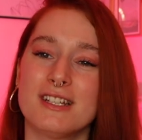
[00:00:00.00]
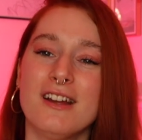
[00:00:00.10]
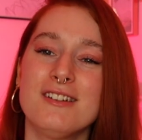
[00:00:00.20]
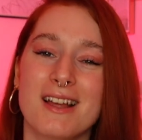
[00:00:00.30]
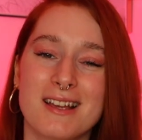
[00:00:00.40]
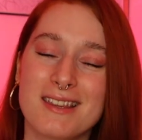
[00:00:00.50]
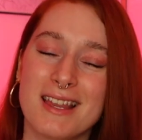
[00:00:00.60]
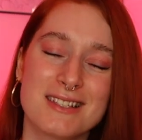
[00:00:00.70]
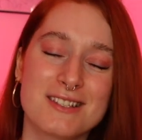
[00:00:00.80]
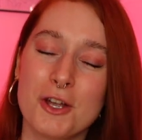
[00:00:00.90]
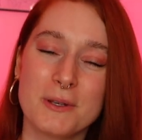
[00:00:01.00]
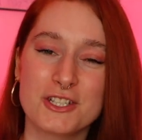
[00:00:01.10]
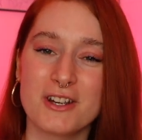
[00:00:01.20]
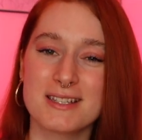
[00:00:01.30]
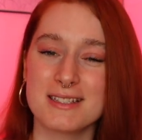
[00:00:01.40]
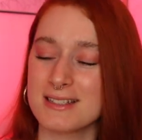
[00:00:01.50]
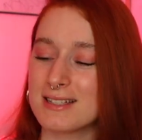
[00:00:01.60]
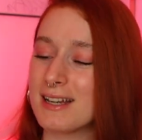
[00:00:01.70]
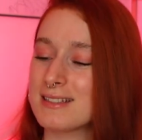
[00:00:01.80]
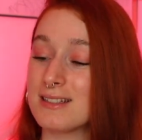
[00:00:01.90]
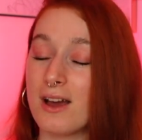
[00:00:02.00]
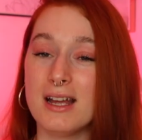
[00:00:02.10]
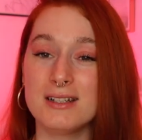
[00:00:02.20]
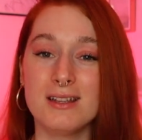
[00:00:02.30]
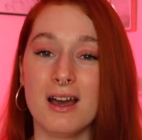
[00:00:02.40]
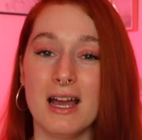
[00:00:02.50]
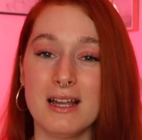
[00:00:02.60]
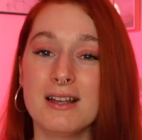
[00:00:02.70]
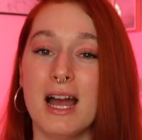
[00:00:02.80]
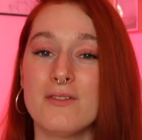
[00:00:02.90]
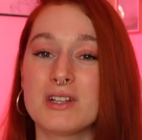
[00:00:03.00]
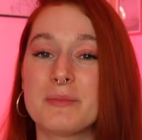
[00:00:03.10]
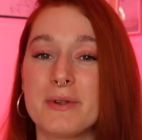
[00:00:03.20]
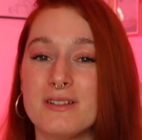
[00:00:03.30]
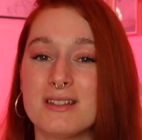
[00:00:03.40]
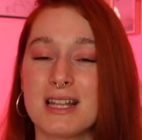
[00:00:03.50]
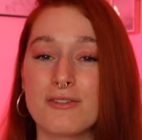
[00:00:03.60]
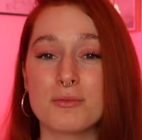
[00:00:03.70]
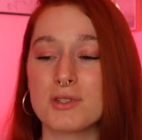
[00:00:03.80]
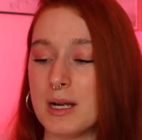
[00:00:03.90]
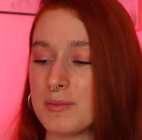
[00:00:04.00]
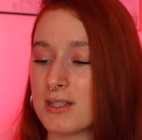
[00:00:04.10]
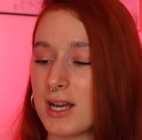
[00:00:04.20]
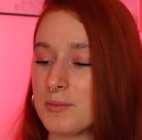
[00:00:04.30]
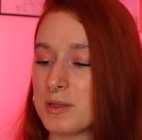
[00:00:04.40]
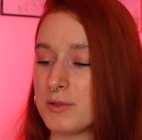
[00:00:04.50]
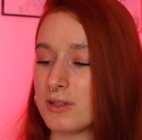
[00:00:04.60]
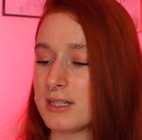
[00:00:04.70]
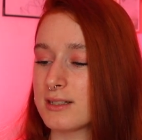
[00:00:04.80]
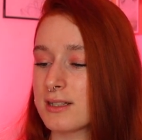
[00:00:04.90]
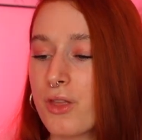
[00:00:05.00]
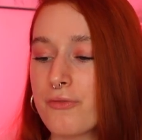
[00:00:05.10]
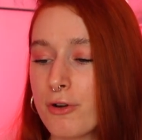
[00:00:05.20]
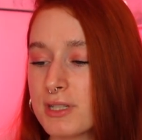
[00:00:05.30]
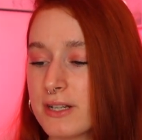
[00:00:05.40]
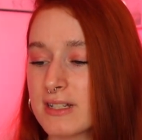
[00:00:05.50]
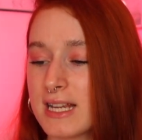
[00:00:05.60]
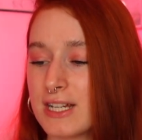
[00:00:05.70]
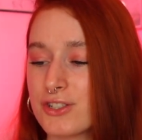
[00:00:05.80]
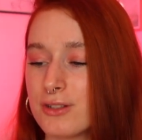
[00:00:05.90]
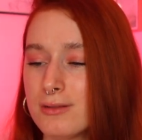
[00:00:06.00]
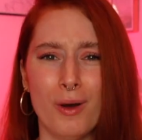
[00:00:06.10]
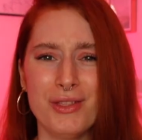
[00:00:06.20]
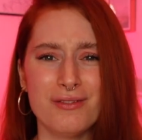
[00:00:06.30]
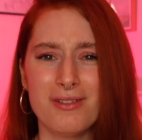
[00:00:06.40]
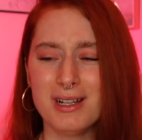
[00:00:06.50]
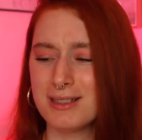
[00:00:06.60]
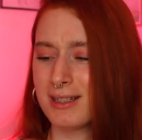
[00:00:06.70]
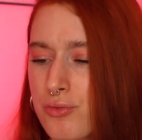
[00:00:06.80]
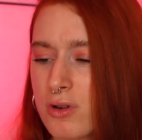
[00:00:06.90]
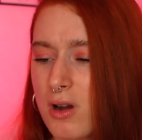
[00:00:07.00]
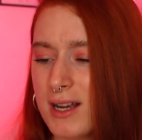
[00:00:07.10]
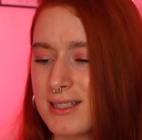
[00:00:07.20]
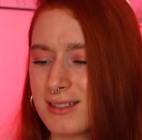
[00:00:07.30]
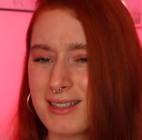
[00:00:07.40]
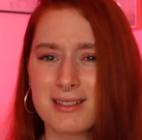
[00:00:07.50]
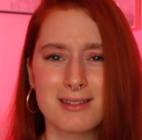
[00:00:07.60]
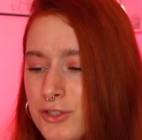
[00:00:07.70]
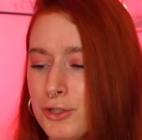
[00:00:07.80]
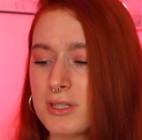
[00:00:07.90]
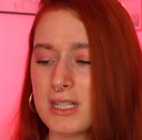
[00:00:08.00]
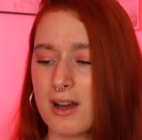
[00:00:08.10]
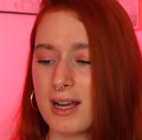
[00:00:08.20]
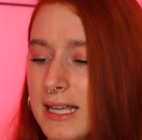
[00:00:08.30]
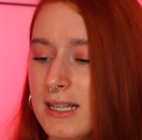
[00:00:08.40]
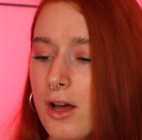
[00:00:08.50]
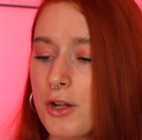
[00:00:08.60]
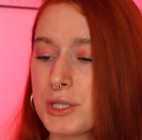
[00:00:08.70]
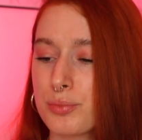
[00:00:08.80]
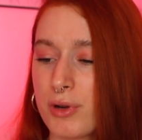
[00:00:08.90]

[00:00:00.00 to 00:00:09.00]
you know like there's no interest in sex and i i have experienced that from time to time to be honest throat irritation what the fuck bronchitis uti enlarged